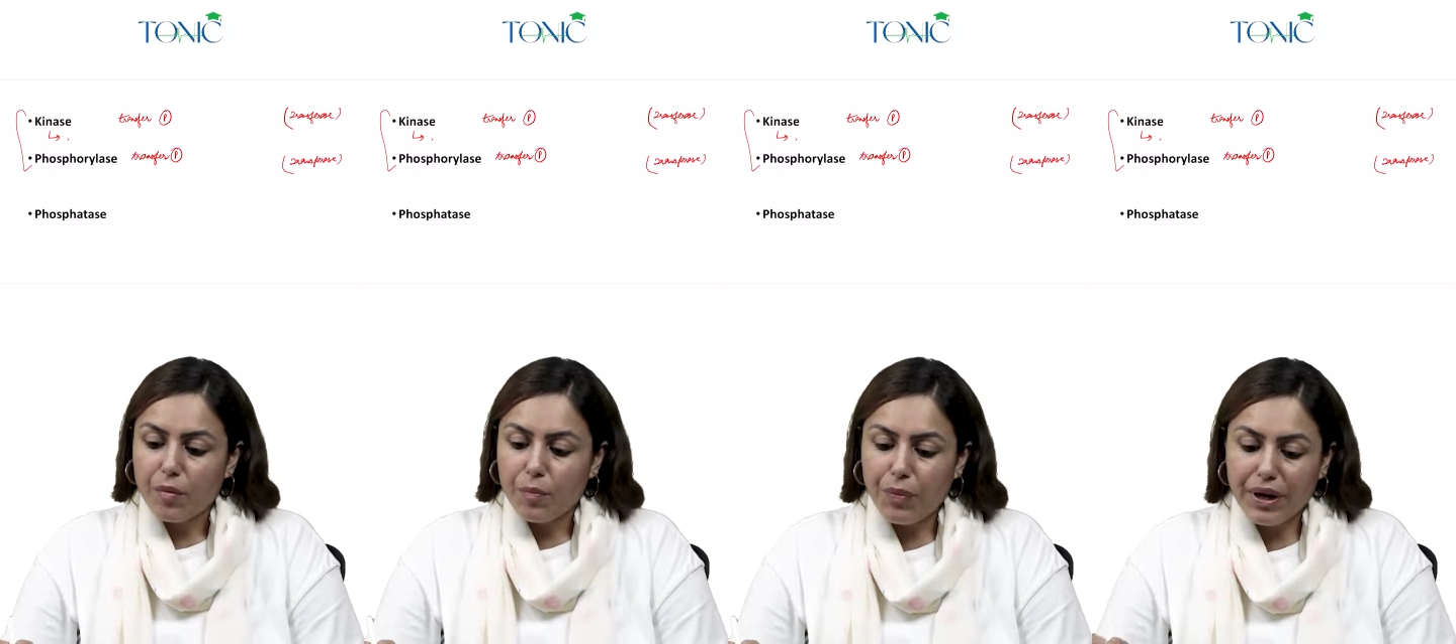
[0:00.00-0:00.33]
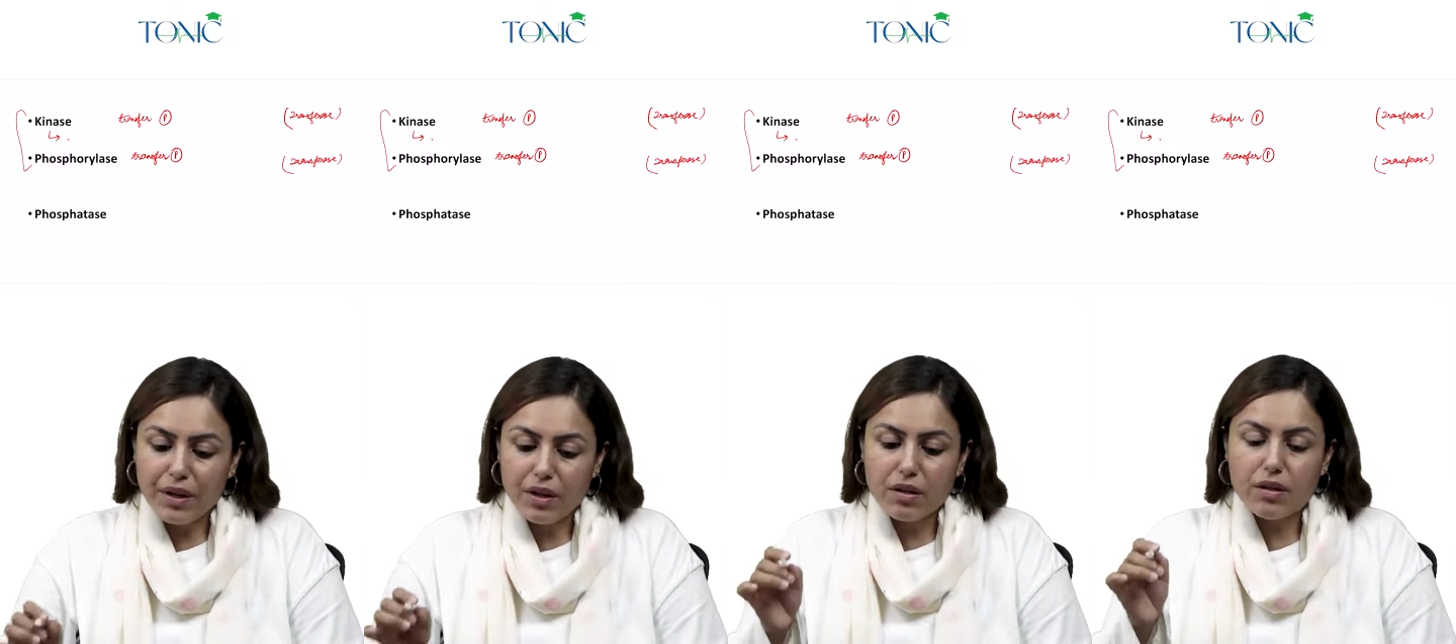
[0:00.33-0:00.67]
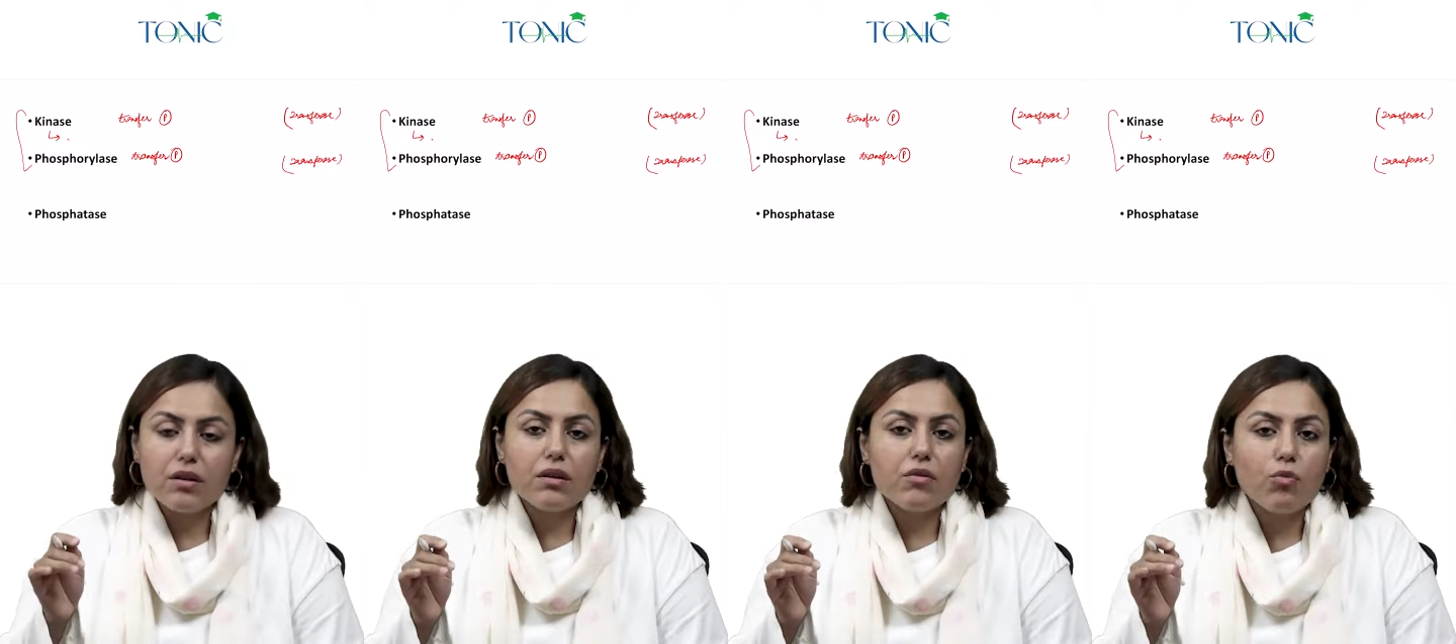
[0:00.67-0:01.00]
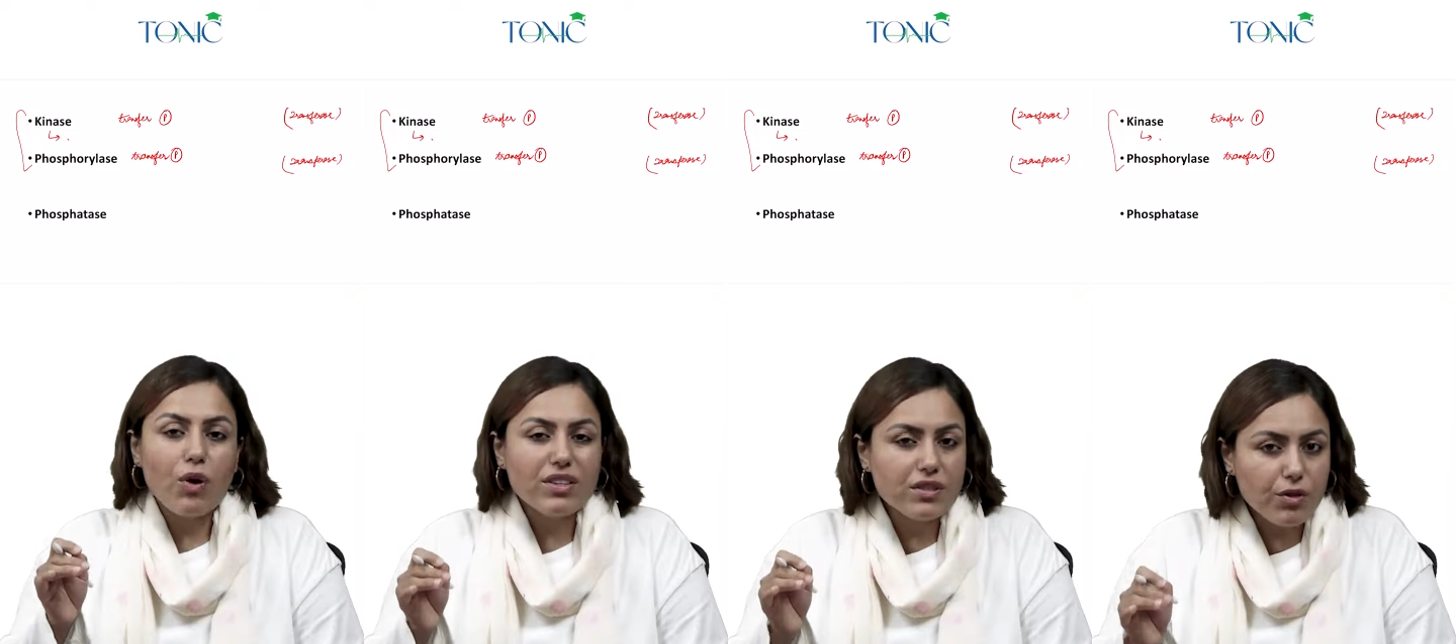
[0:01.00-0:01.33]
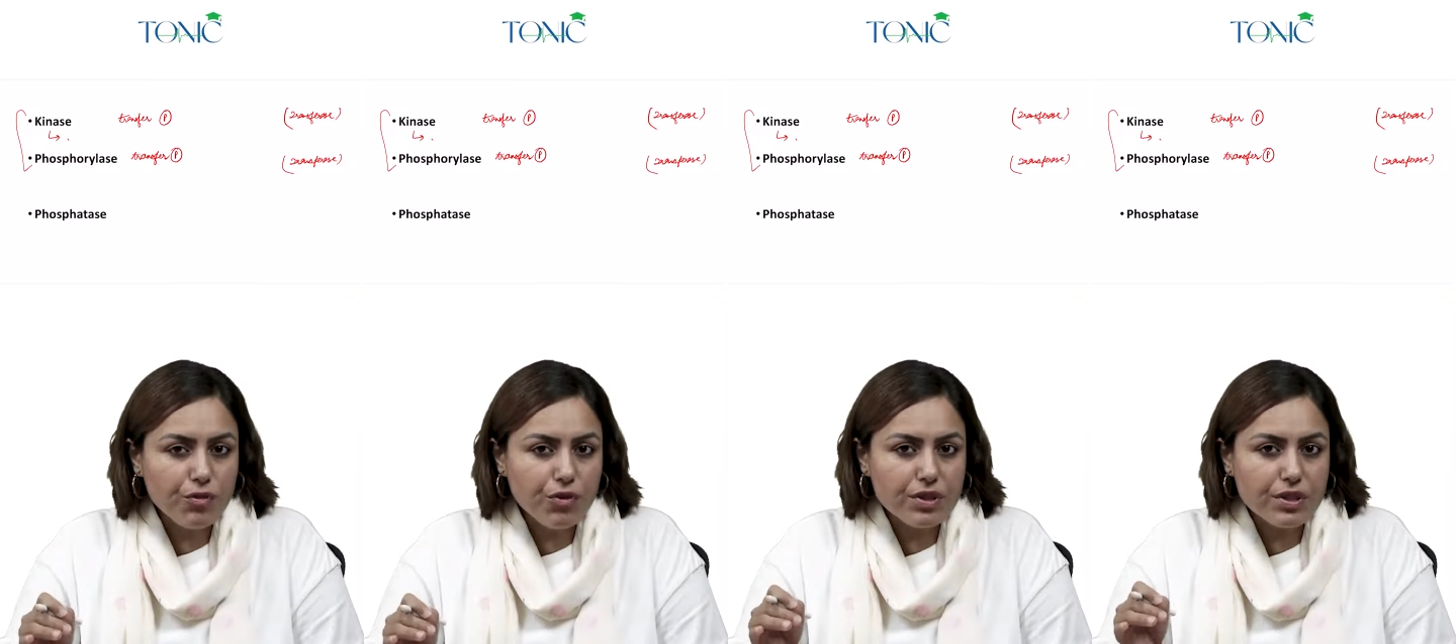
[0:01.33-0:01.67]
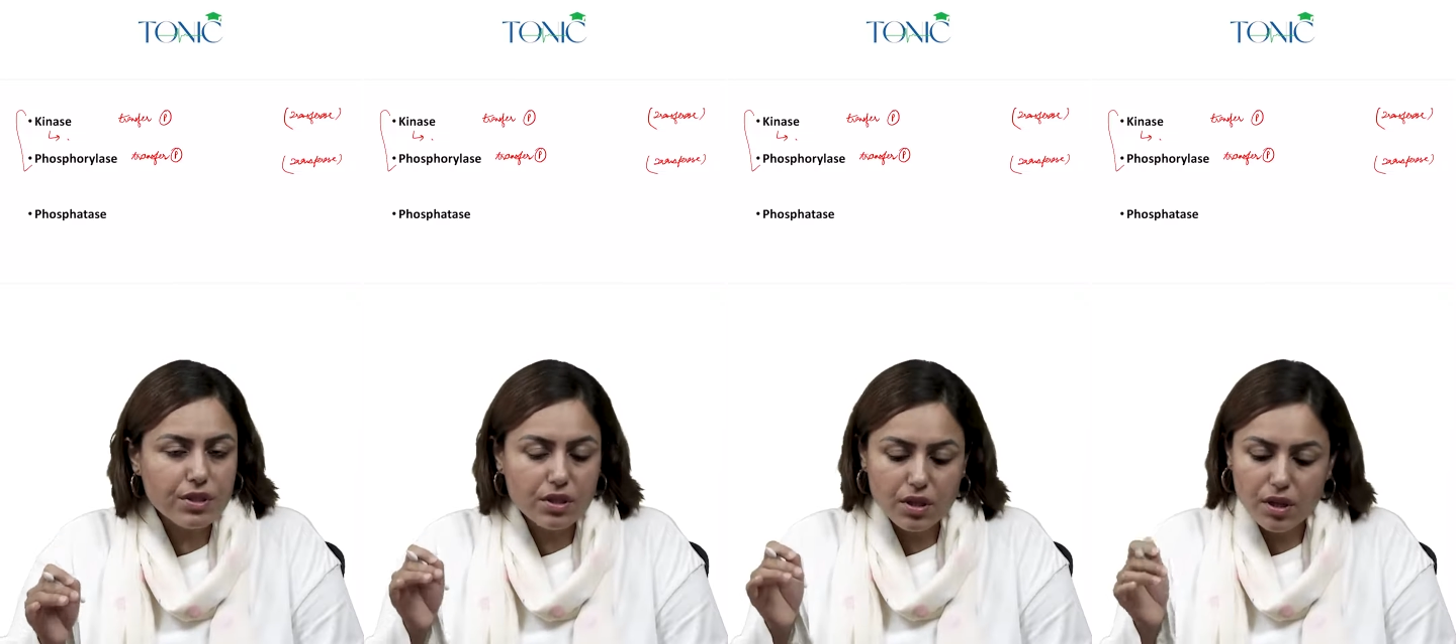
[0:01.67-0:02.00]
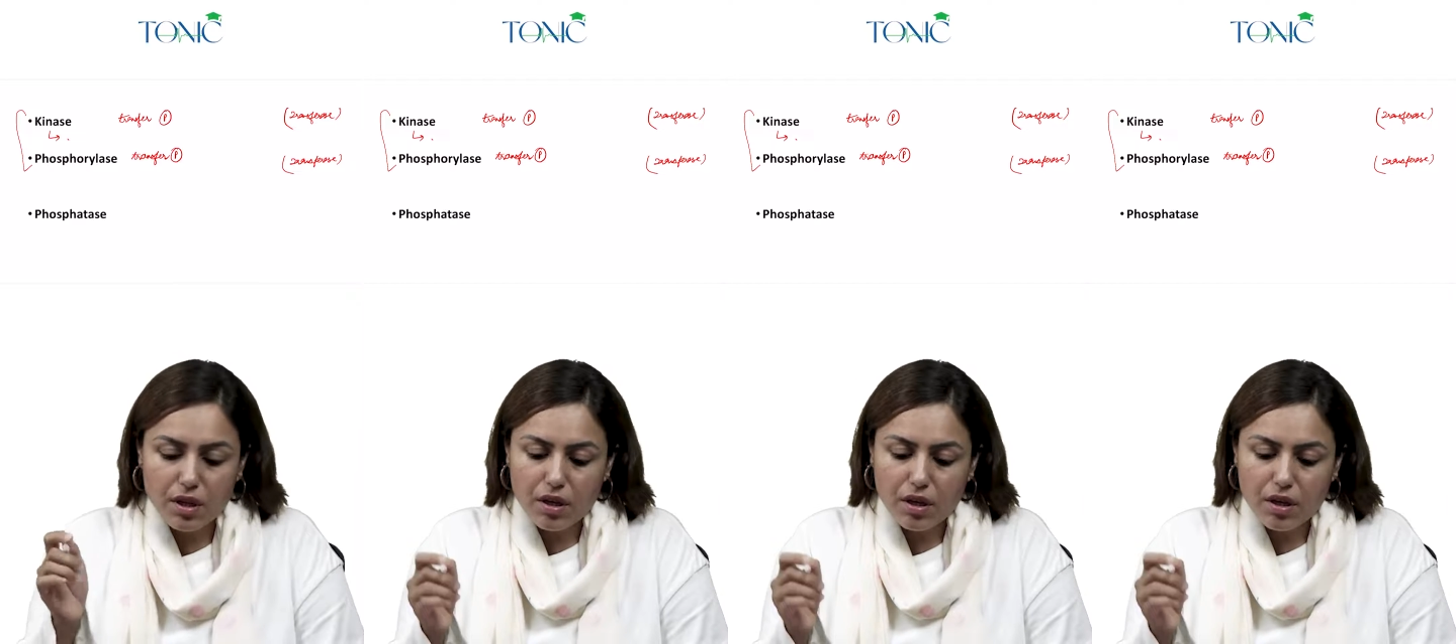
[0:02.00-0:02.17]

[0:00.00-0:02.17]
But what is the difference?